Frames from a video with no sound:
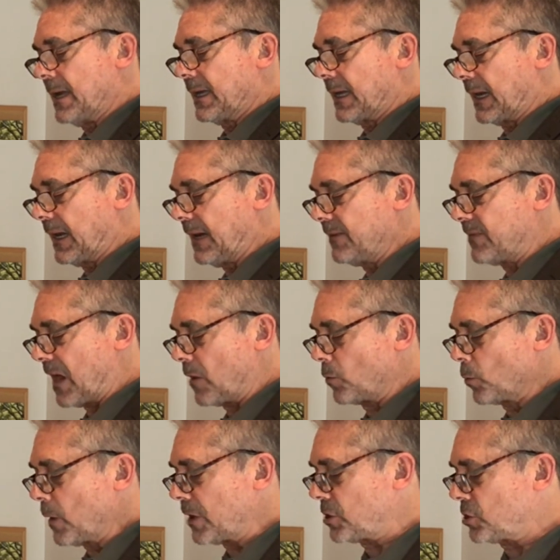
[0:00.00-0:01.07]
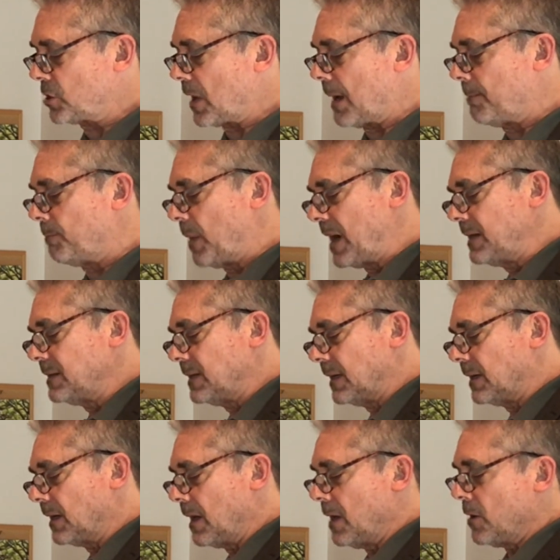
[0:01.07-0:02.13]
can live that rich, abundant,